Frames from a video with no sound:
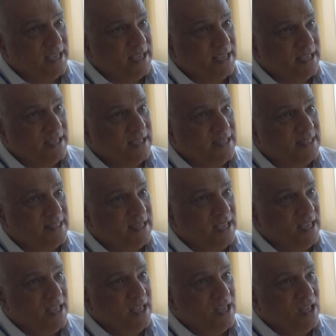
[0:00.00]
is
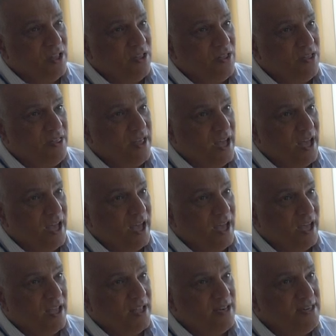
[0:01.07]
the